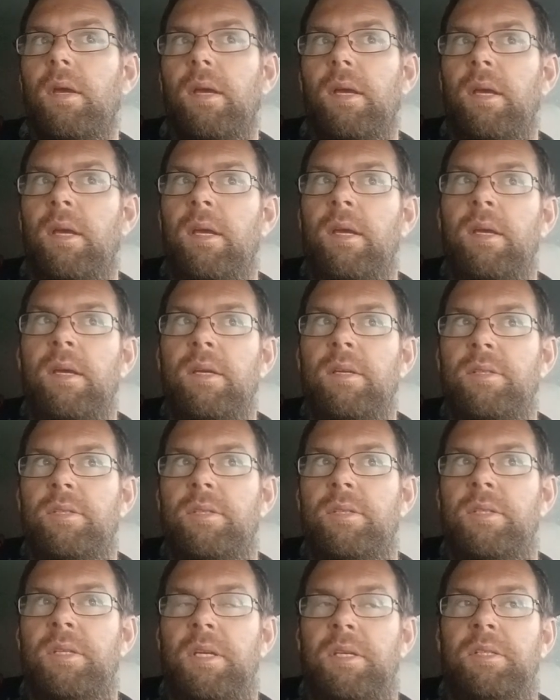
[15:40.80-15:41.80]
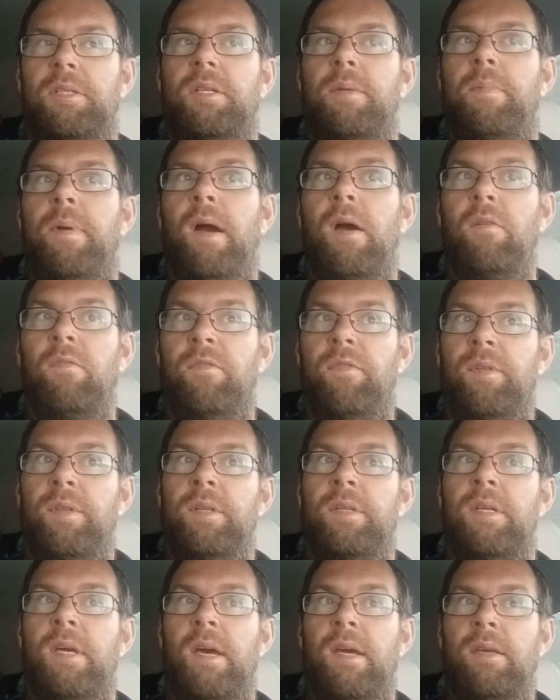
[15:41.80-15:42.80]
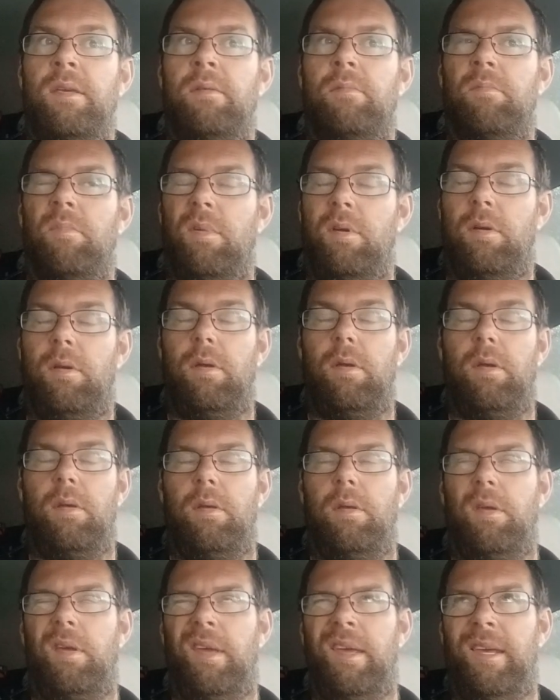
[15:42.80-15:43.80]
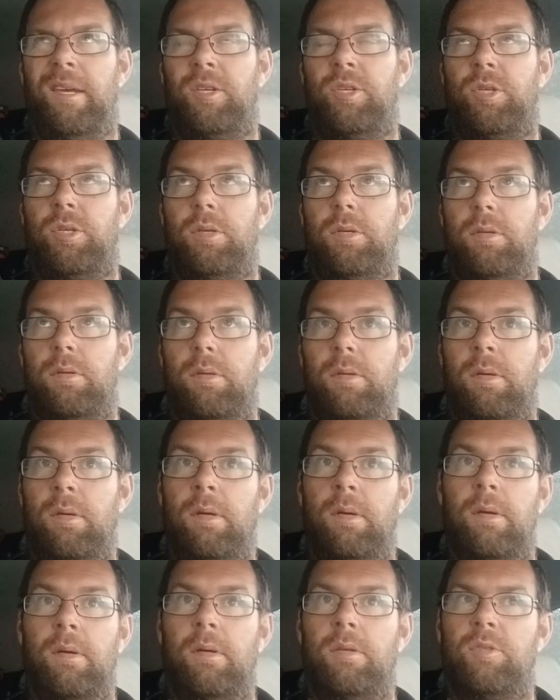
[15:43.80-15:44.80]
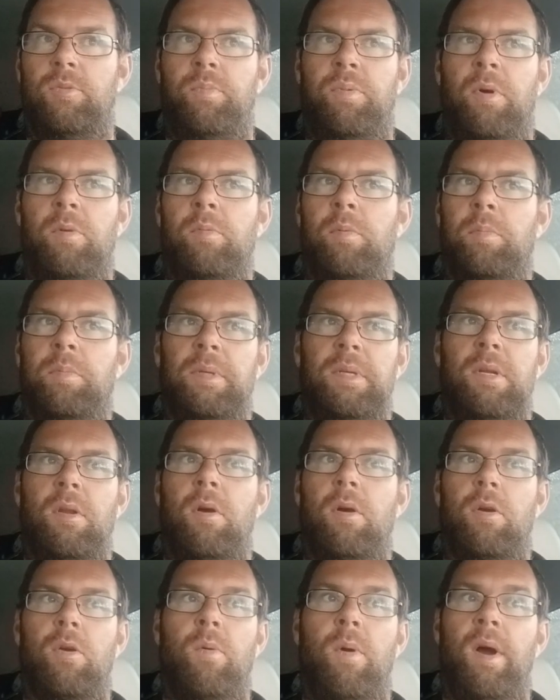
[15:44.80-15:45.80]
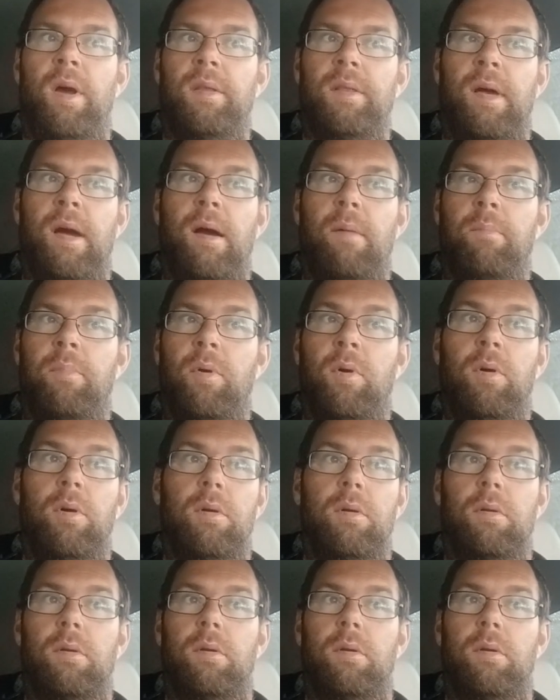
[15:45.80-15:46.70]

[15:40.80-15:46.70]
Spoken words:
is £60 for the day ish. It's probably not quite that, but